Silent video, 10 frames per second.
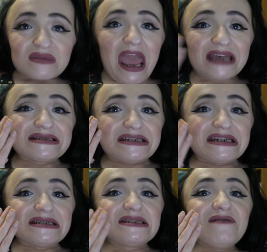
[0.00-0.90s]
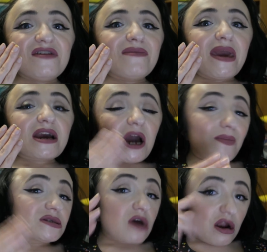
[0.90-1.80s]
SD TV makeup.
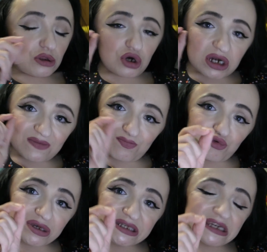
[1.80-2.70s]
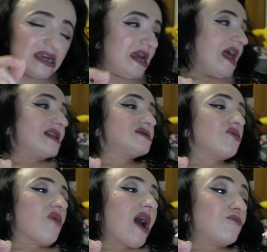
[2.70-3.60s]
It's got to look pristine, and
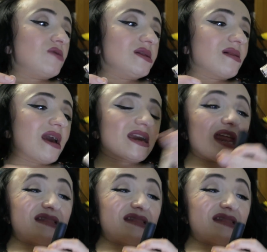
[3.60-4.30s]
so I really like it.